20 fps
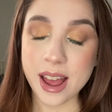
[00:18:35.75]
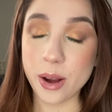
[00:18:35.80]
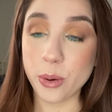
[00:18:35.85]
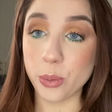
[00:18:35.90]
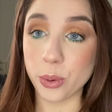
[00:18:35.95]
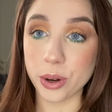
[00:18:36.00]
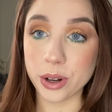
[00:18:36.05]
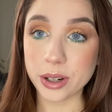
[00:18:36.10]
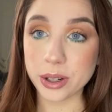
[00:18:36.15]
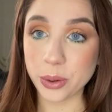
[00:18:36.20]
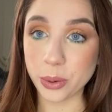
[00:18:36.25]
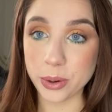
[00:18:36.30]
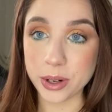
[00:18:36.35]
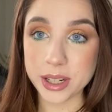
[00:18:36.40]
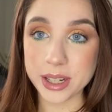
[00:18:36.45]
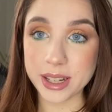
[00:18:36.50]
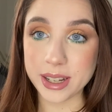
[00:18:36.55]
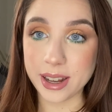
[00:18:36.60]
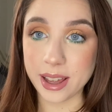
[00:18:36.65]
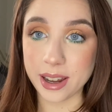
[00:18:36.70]
we're in
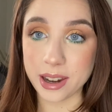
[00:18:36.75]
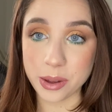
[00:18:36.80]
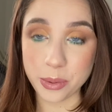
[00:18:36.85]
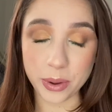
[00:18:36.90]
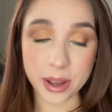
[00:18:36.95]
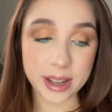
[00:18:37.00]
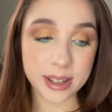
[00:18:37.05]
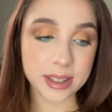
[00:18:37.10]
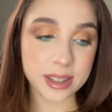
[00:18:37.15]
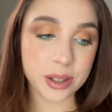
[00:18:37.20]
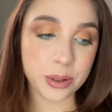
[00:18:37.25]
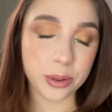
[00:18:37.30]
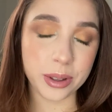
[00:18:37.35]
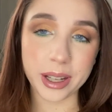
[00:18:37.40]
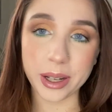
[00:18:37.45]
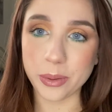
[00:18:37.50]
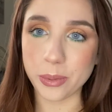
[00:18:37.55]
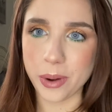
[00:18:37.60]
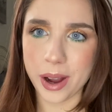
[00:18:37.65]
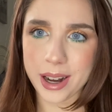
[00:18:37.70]
quarantine anyway, so
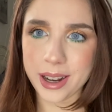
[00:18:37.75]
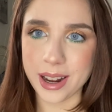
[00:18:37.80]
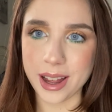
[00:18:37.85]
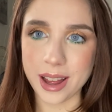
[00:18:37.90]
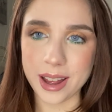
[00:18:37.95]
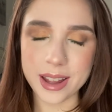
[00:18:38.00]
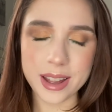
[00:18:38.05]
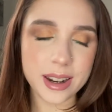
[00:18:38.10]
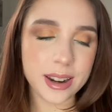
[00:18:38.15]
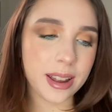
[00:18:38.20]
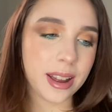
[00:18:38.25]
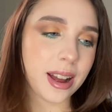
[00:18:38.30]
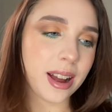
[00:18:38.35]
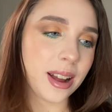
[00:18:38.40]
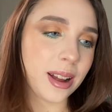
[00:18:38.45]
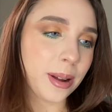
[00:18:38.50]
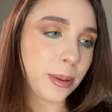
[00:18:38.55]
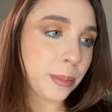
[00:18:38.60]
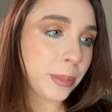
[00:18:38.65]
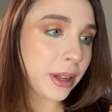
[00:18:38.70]
like why not?
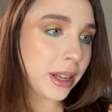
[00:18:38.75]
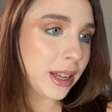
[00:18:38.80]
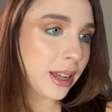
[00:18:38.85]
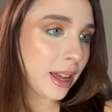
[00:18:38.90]
But